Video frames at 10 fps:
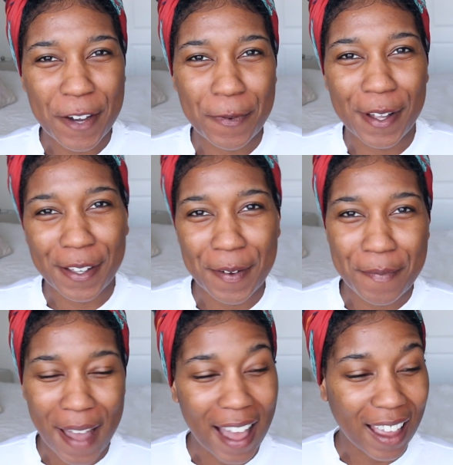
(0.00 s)
welcome
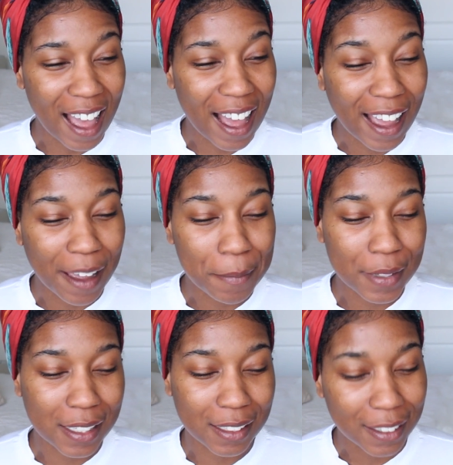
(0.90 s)
back. I am
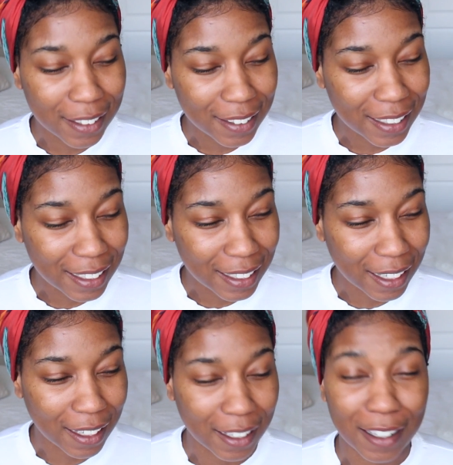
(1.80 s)
clearly
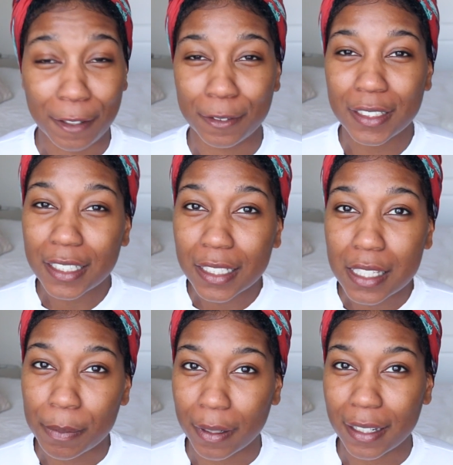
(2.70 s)
in really good
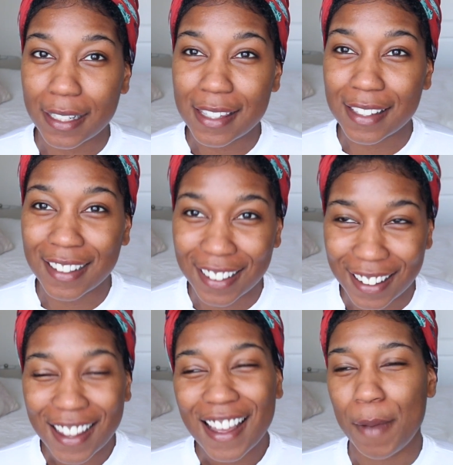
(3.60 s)
spirits.
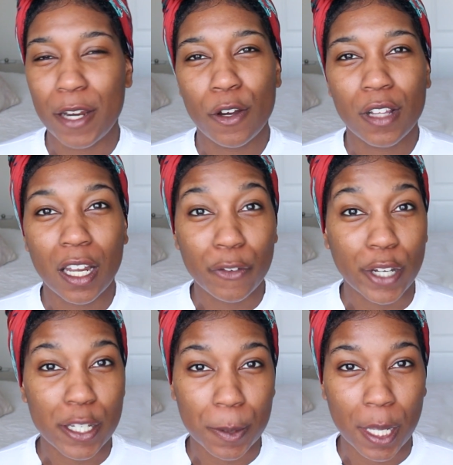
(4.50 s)
I know a lot of you
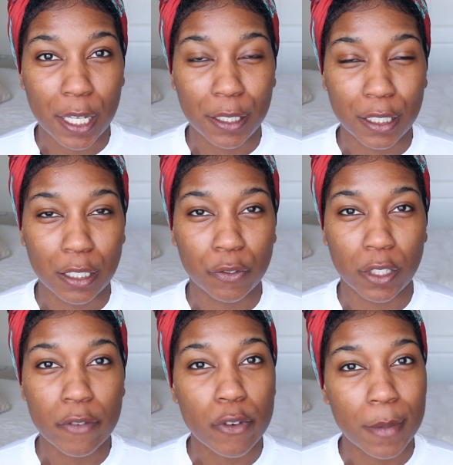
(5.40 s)
guys are probably looking for
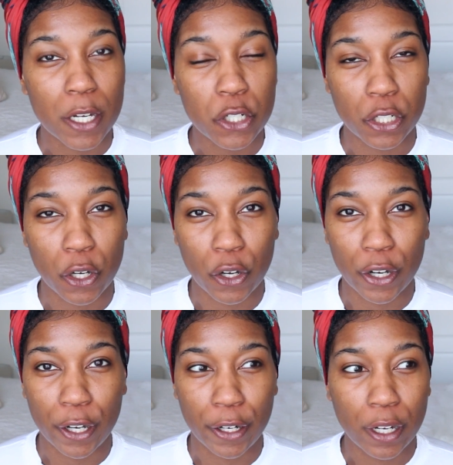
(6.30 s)
information
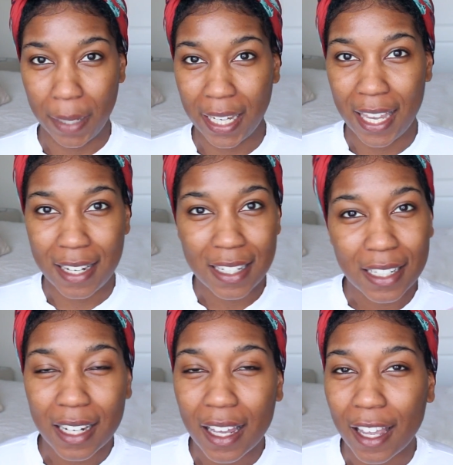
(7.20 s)
on my
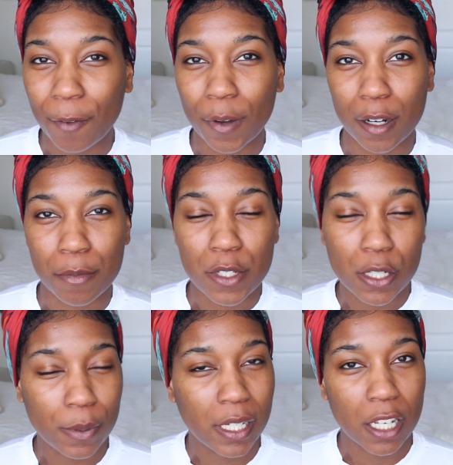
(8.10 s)
candida and what I'm
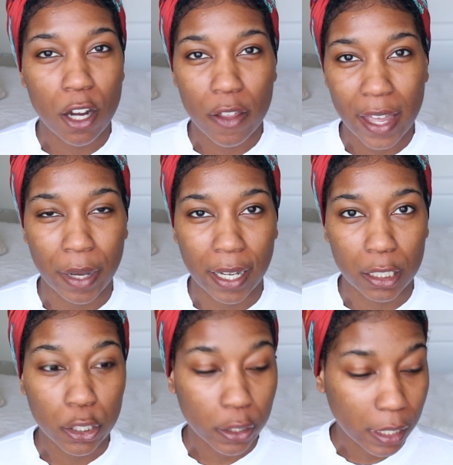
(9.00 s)
doing and all that, but I
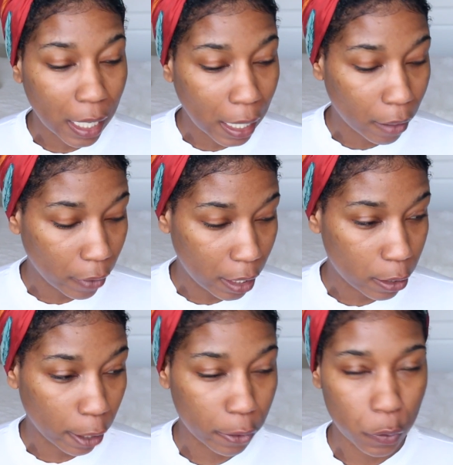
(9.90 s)
literally have a
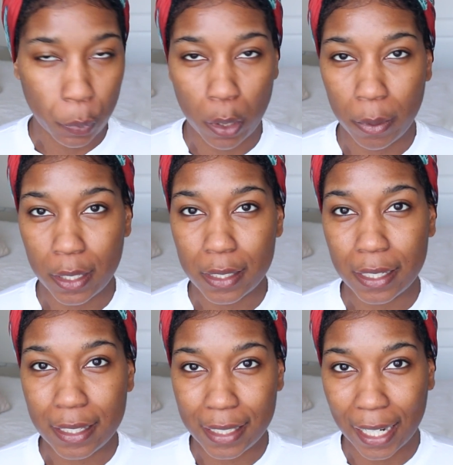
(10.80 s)
doctor's appointment
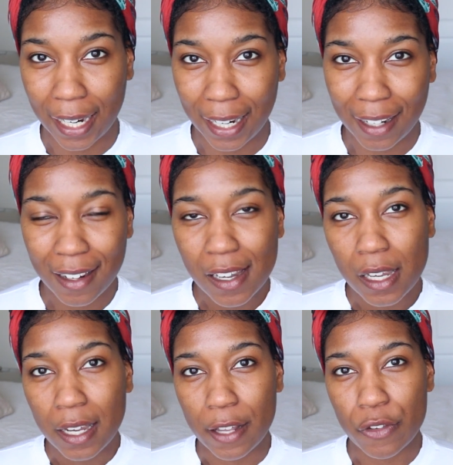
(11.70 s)
today,
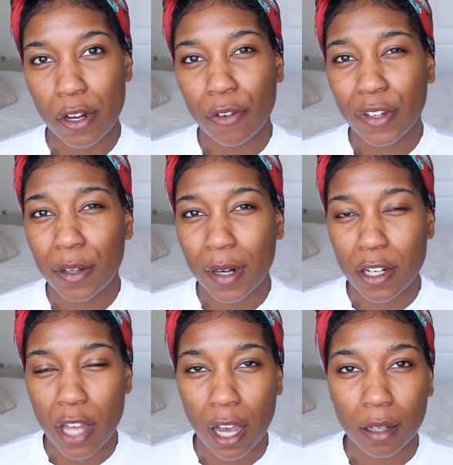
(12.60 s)
and so I don't really want
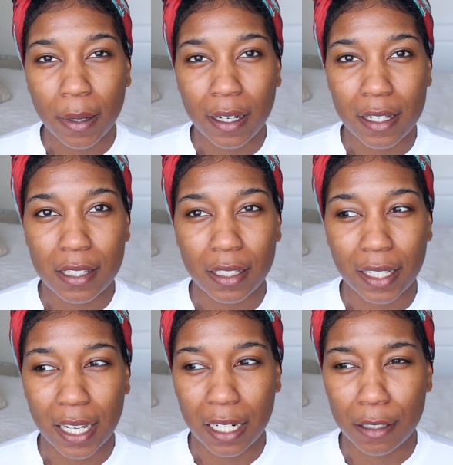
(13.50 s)
to talk about it until I
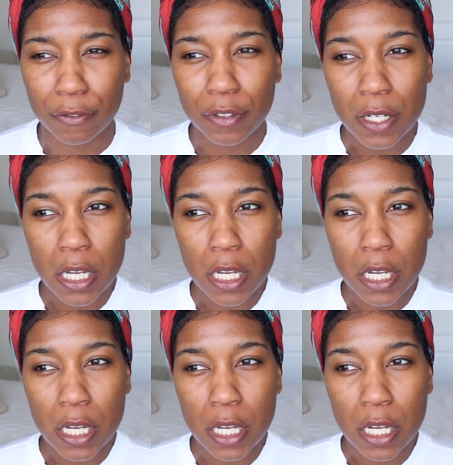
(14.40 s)
kind of